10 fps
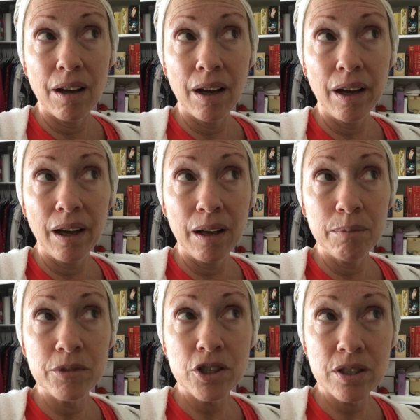
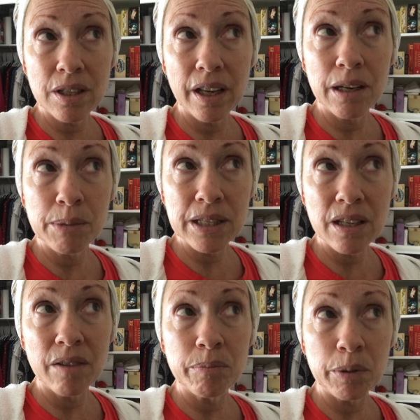I'm just letting
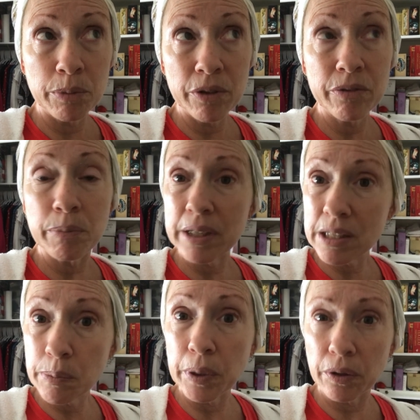myself be moved by
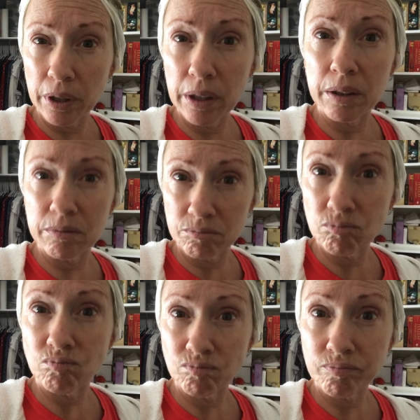spirit
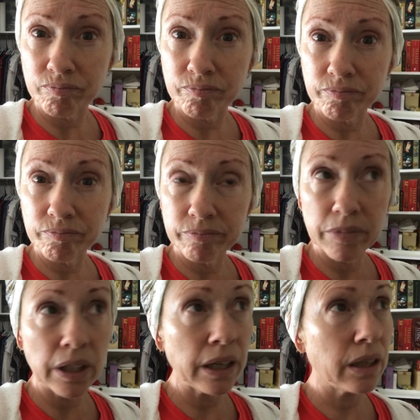
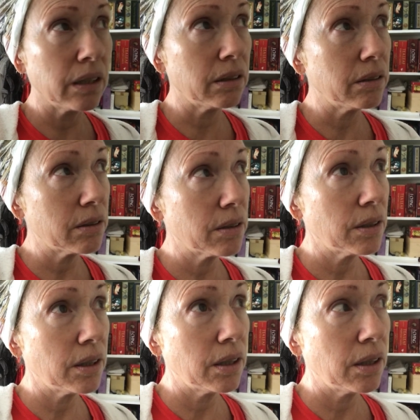and
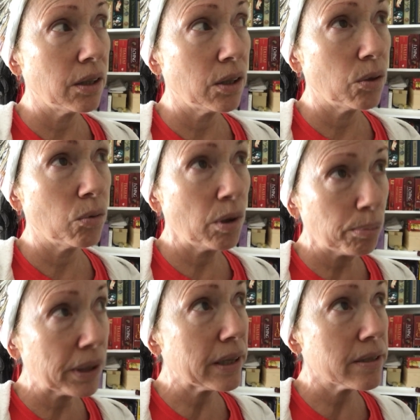what
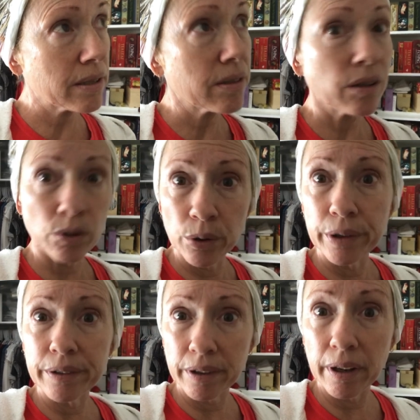pleases the
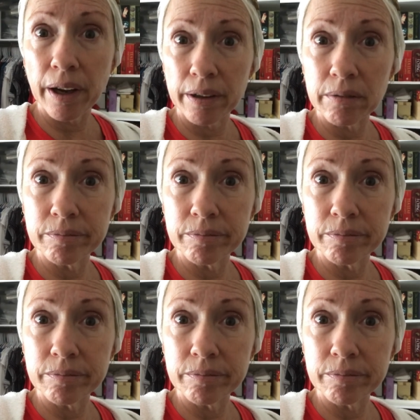Lord today?